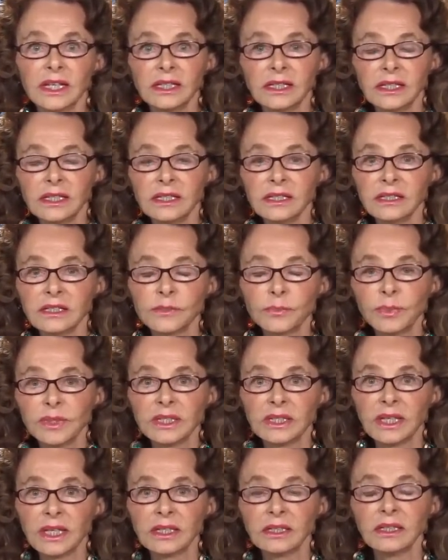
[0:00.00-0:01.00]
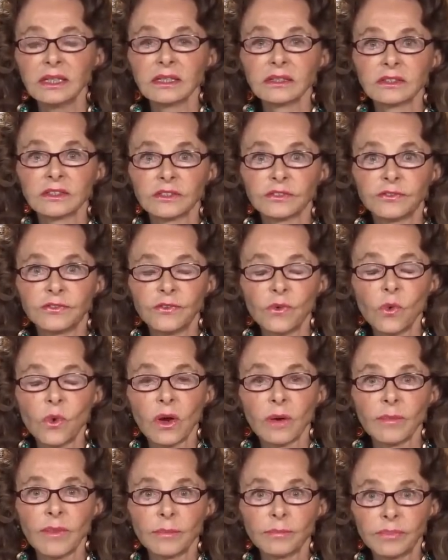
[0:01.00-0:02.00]
it is beginning to
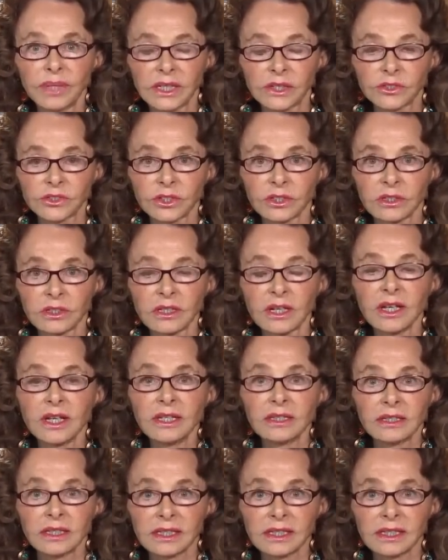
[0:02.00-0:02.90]
form a picture